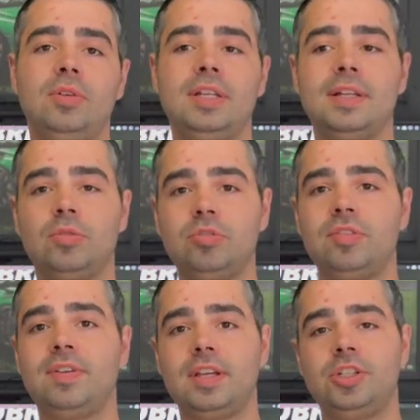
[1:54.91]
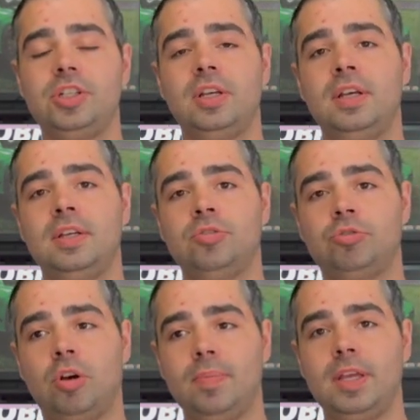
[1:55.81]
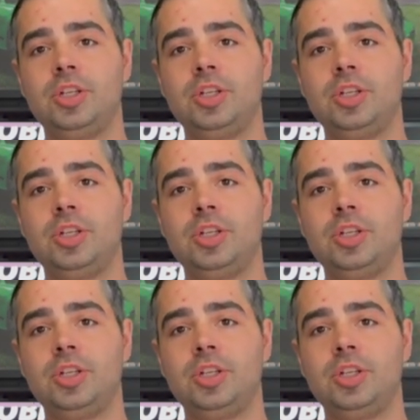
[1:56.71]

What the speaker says: and they don't sell just this part, right?